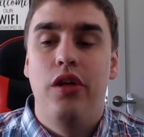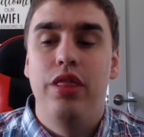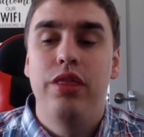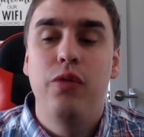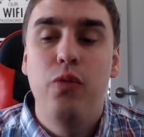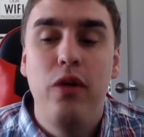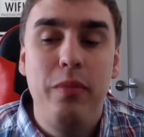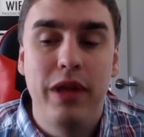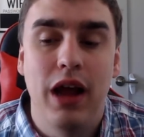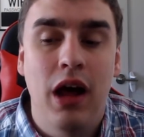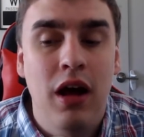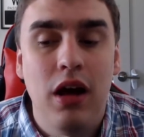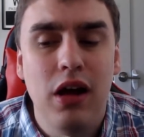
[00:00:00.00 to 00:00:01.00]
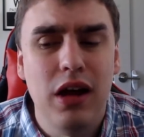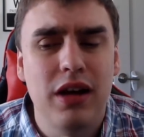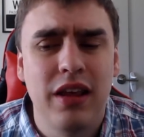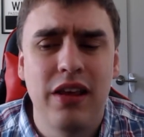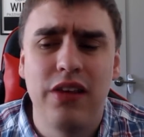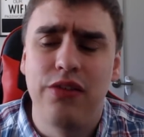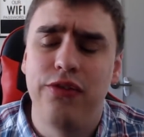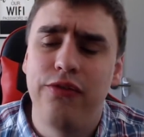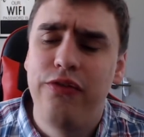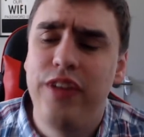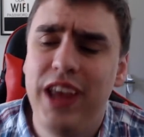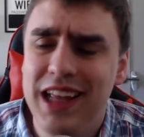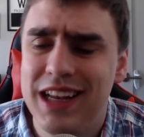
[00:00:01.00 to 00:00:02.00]
The women hugged his
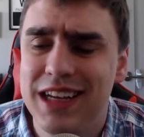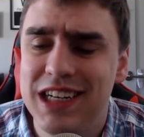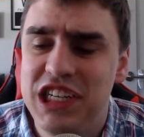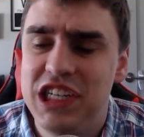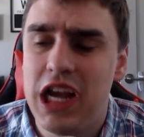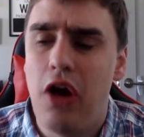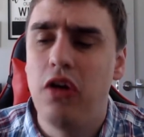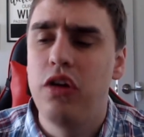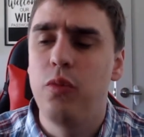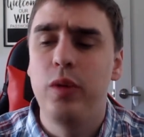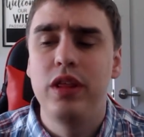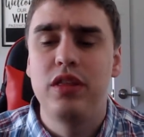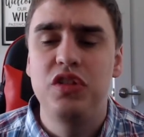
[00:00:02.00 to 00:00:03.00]
feet and shouted with